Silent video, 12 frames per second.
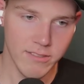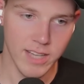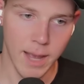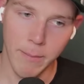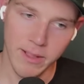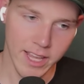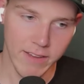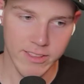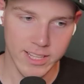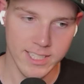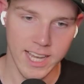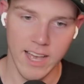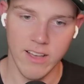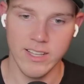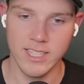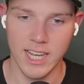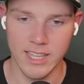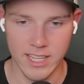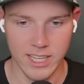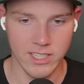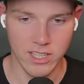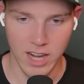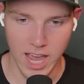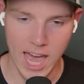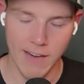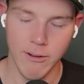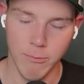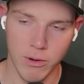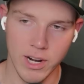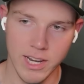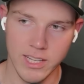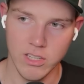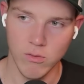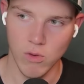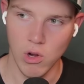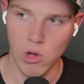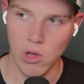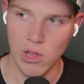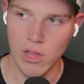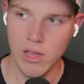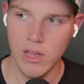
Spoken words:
I believe in the talent. I think he's going to have a pretty decent role.